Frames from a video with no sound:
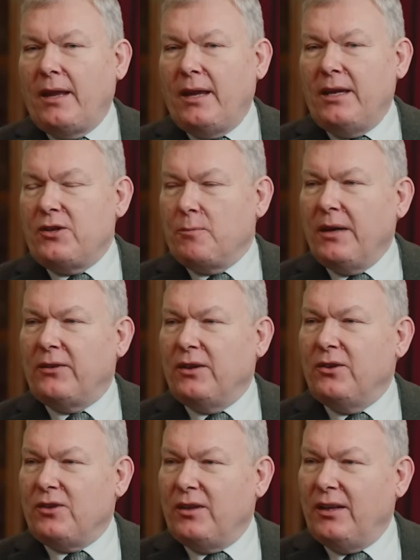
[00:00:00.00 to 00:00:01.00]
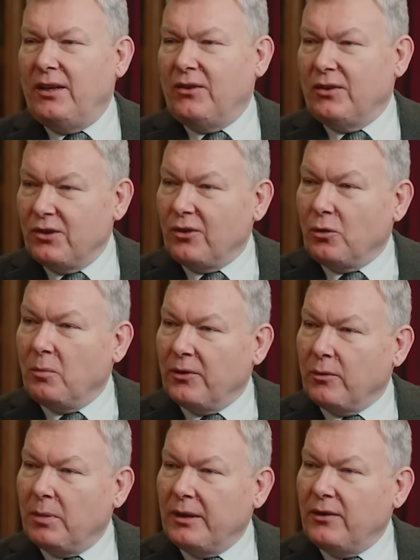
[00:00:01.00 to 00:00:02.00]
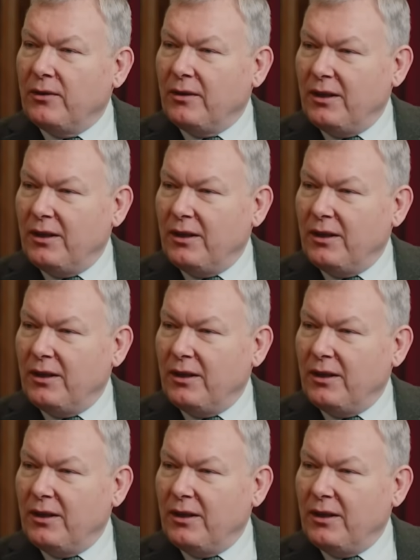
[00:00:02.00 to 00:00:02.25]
each message is a jigsaw puzzle piece.